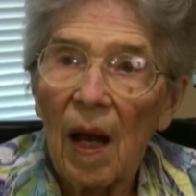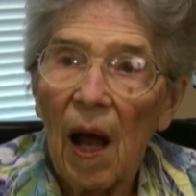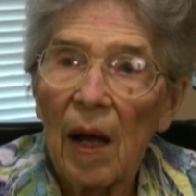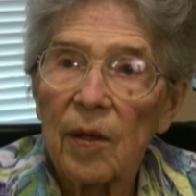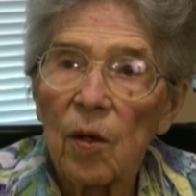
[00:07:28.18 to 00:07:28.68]

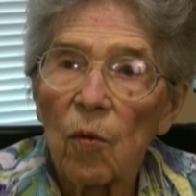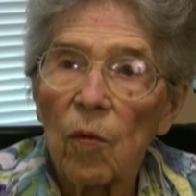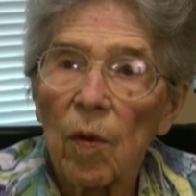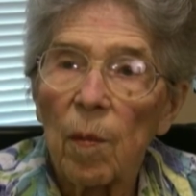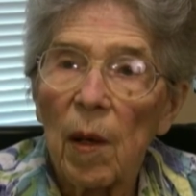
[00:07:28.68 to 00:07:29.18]
I don't
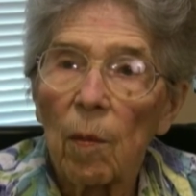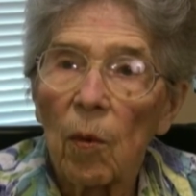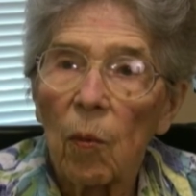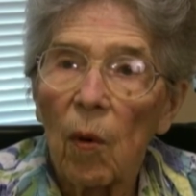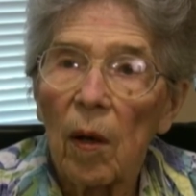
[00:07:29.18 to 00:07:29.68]
remember
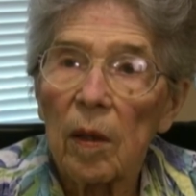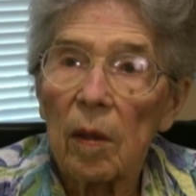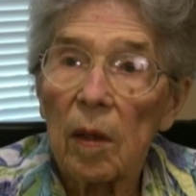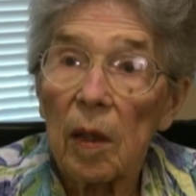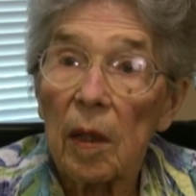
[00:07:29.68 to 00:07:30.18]
what
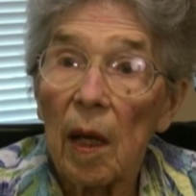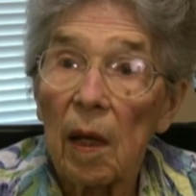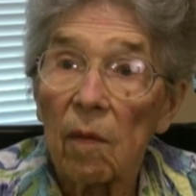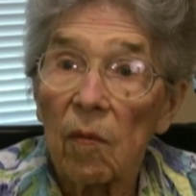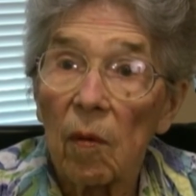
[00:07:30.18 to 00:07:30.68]
he
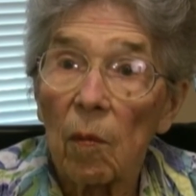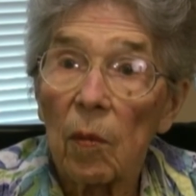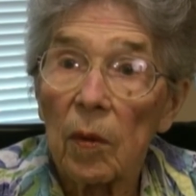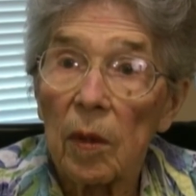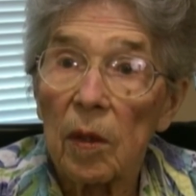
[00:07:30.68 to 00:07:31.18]
gave them,
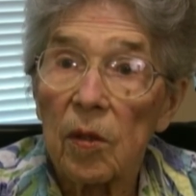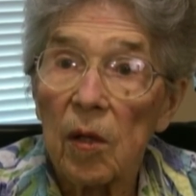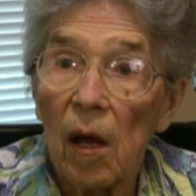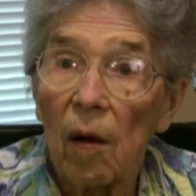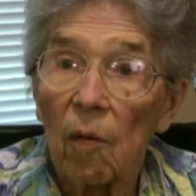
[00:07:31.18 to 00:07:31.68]
the
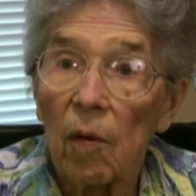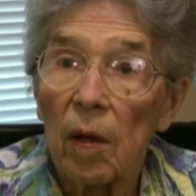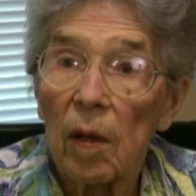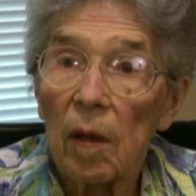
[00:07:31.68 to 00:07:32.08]
salary.